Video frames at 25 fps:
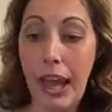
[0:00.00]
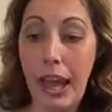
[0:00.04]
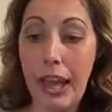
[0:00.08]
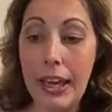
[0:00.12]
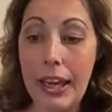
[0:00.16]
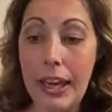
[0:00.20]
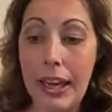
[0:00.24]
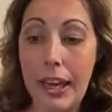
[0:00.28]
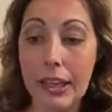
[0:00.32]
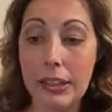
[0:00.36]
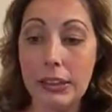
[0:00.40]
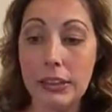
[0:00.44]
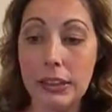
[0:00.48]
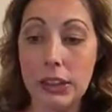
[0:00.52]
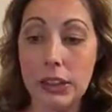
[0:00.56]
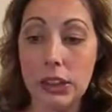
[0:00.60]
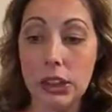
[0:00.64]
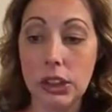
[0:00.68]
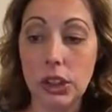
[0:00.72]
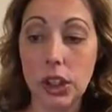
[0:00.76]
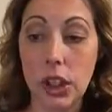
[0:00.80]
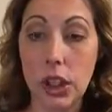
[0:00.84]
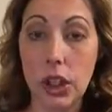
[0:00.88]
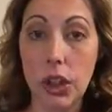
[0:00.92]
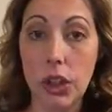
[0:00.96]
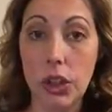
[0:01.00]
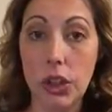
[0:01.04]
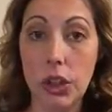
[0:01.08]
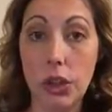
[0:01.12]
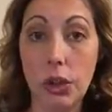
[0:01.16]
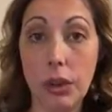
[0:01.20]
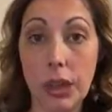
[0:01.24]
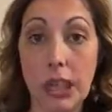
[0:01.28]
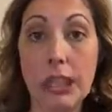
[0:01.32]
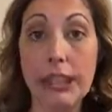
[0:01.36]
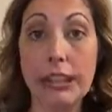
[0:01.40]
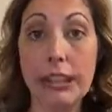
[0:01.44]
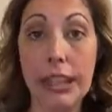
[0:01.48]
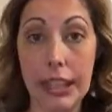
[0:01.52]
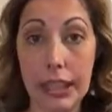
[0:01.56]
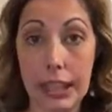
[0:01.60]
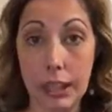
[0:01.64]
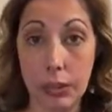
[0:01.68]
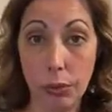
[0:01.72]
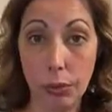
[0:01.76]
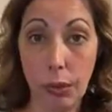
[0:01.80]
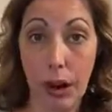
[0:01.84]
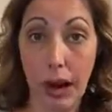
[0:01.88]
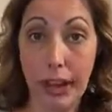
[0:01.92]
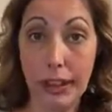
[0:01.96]
And you need to
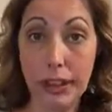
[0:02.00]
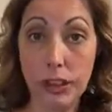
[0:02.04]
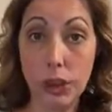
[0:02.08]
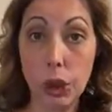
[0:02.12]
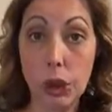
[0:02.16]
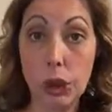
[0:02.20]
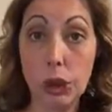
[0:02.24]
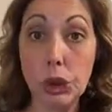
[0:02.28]
eat right.